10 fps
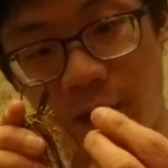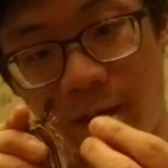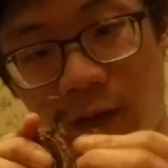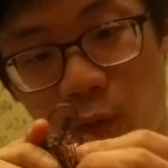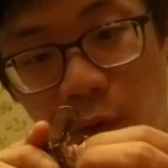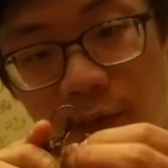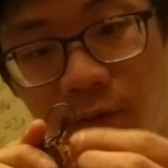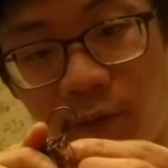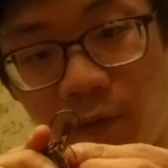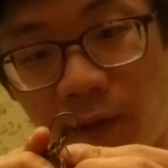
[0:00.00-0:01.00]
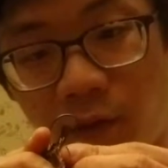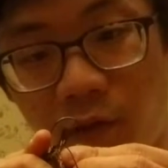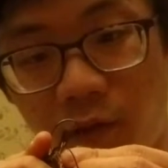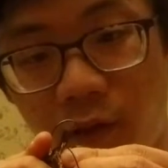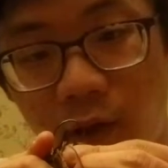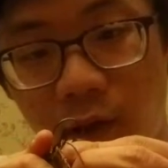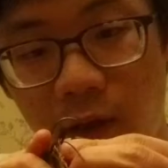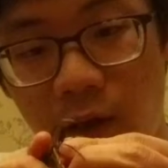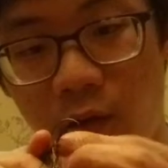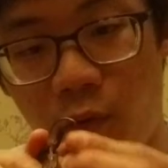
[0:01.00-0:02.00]
I can't wait to throw this.
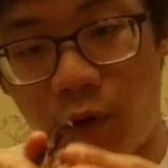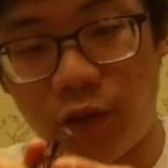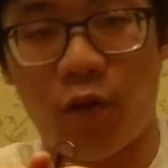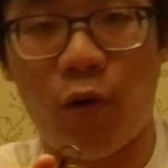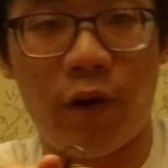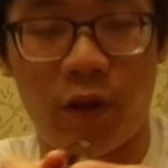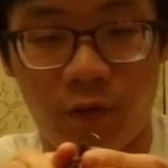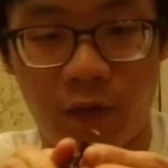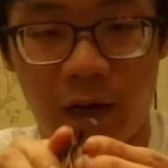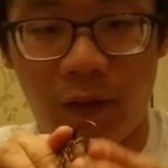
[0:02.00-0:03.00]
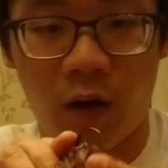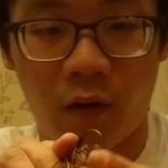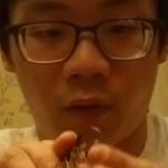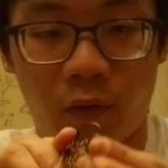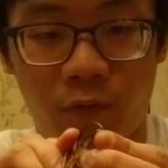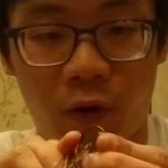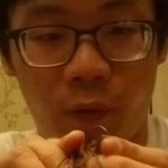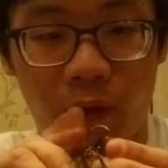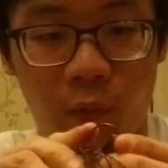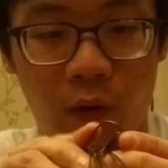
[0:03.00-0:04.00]
Orange is always a deadly color to
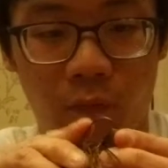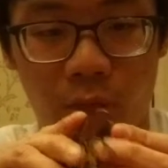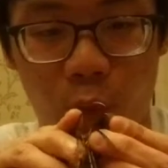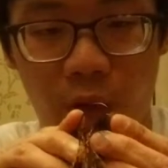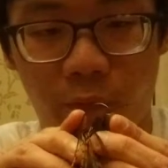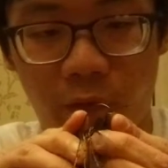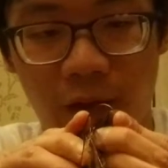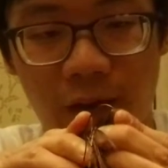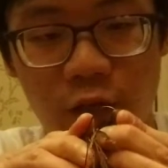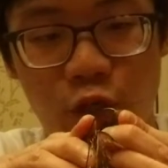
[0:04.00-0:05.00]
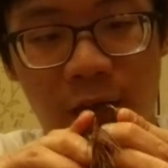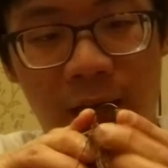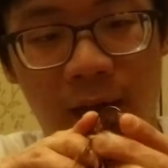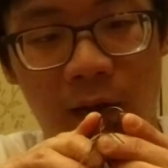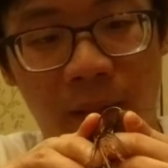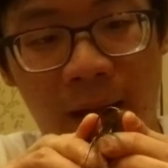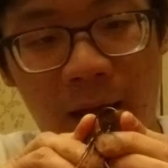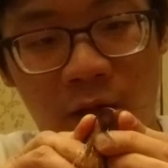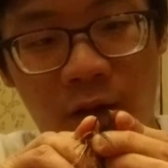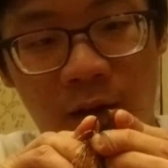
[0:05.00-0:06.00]
throw, whether it's like a jig, a
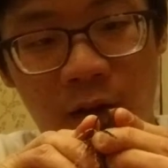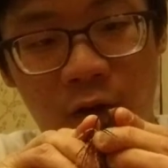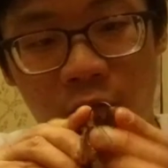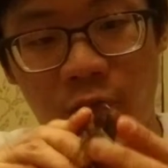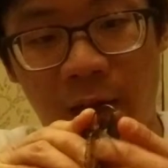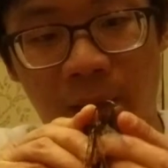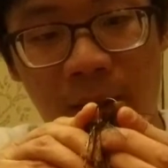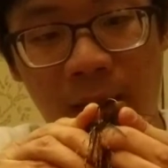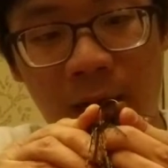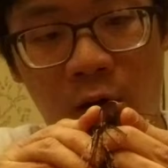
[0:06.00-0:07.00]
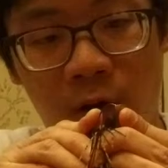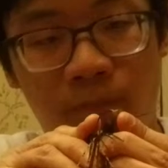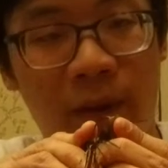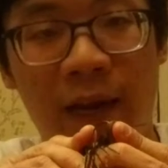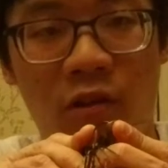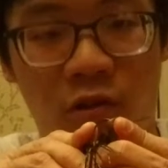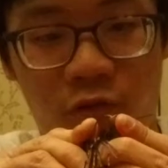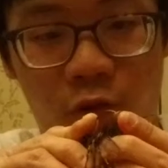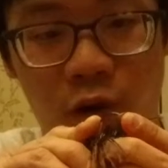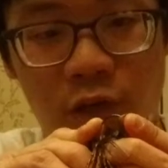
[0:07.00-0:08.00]
plastic, or a crankbait, hard
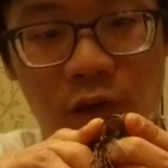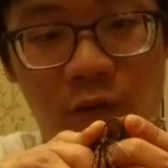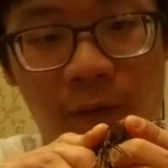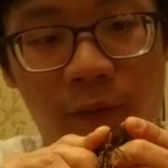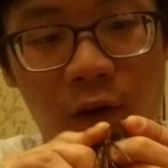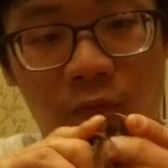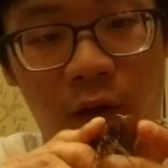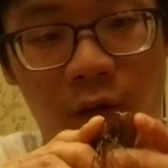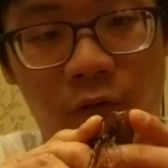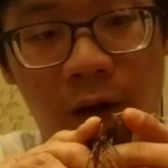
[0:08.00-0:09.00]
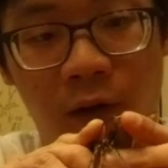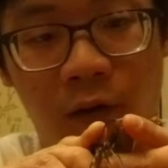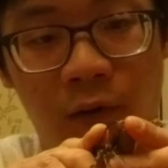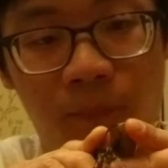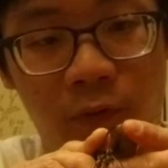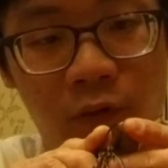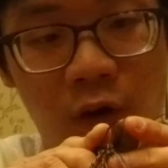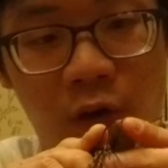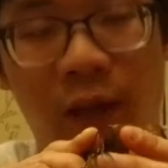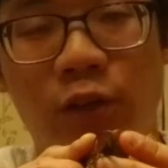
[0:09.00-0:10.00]
baits. Orange is definitely a great
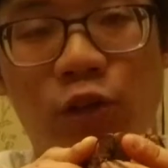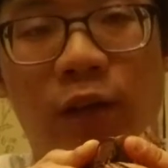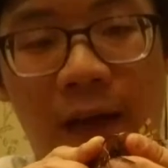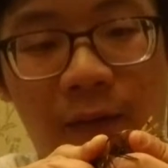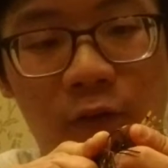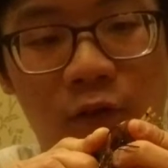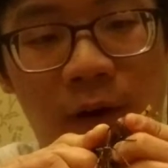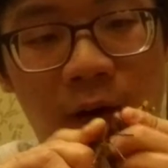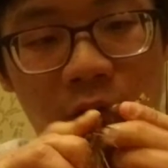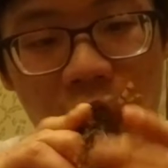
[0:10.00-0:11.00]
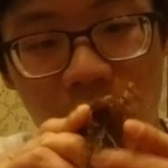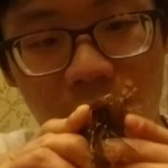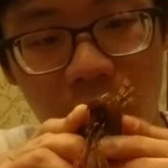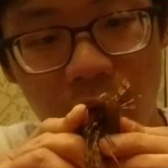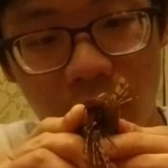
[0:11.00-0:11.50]
color that you need to have in your box.